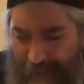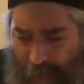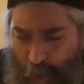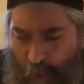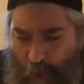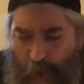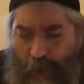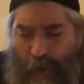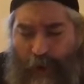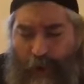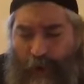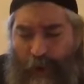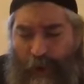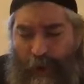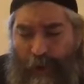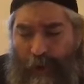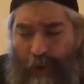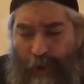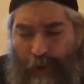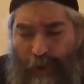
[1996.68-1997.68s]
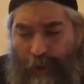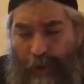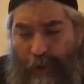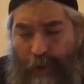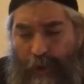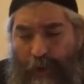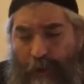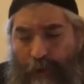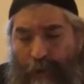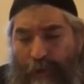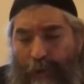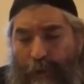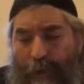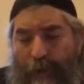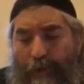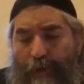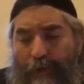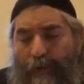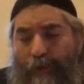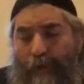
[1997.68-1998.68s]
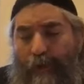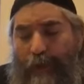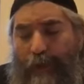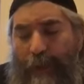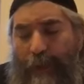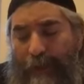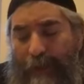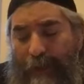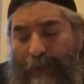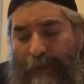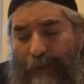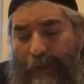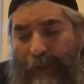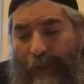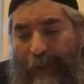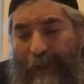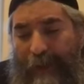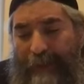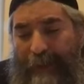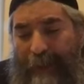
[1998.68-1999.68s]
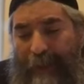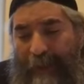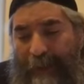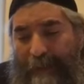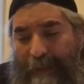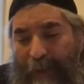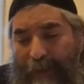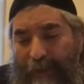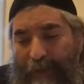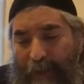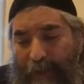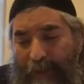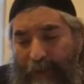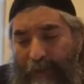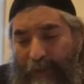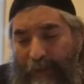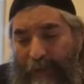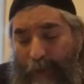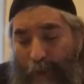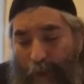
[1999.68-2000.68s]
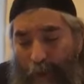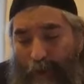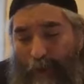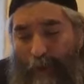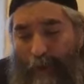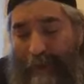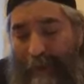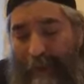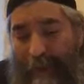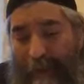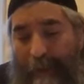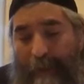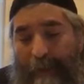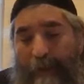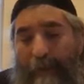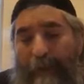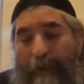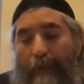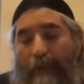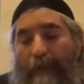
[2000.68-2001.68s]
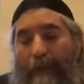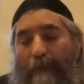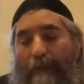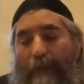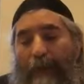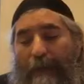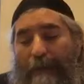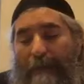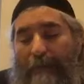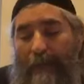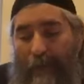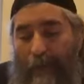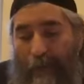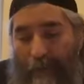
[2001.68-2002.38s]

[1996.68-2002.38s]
or you can, the kol dodi, right?